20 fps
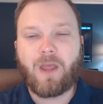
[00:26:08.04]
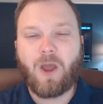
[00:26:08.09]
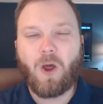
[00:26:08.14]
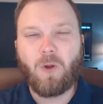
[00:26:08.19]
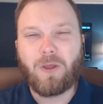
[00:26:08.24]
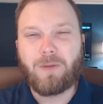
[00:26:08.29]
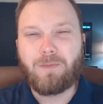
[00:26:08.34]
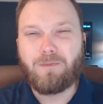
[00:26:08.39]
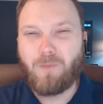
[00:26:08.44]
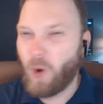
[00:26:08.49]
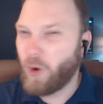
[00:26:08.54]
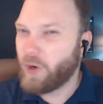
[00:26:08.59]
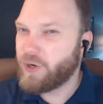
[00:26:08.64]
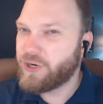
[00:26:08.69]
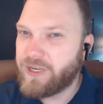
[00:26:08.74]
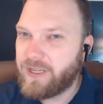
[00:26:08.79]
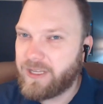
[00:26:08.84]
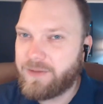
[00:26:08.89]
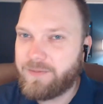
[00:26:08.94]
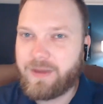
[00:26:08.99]
only
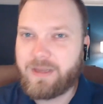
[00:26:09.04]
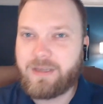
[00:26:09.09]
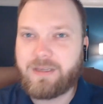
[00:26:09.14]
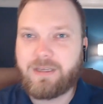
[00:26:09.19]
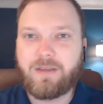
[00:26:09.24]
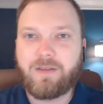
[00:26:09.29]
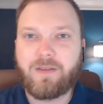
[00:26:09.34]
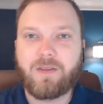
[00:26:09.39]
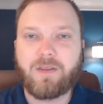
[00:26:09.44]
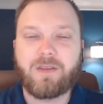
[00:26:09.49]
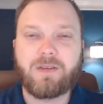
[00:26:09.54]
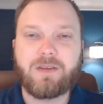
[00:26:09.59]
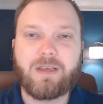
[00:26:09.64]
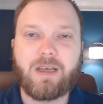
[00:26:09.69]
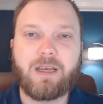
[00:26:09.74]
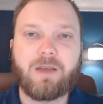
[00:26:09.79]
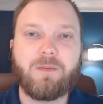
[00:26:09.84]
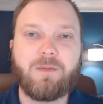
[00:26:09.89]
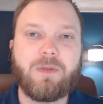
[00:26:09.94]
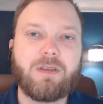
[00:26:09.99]
marginally busy than the
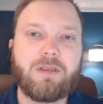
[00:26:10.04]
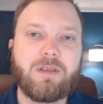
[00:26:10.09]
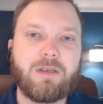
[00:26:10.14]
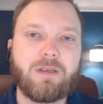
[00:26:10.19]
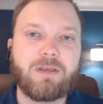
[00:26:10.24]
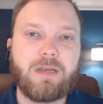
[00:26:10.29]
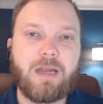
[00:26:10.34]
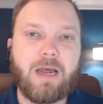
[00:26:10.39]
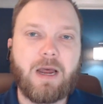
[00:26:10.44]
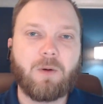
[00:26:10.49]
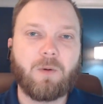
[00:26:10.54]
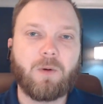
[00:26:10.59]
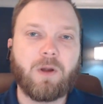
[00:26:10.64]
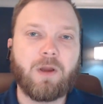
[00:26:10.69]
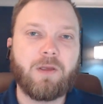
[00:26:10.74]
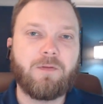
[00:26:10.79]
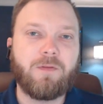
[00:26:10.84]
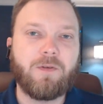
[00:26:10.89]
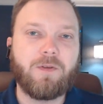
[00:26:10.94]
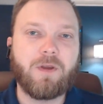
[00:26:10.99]
second busiest hour.
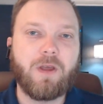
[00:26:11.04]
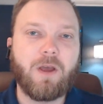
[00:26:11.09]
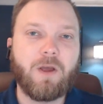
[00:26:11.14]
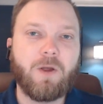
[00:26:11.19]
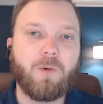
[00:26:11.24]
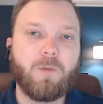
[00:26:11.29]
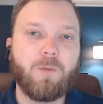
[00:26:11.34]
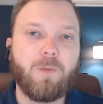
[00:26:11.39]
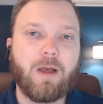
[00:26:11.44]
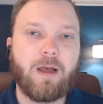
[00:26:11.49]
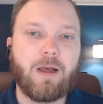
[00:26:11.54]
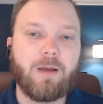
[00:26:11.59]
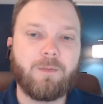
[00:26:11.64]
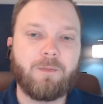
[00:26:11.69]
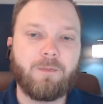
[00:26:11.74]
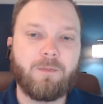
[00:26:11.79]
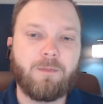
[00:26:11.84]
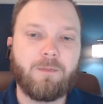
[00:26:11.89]
If you note my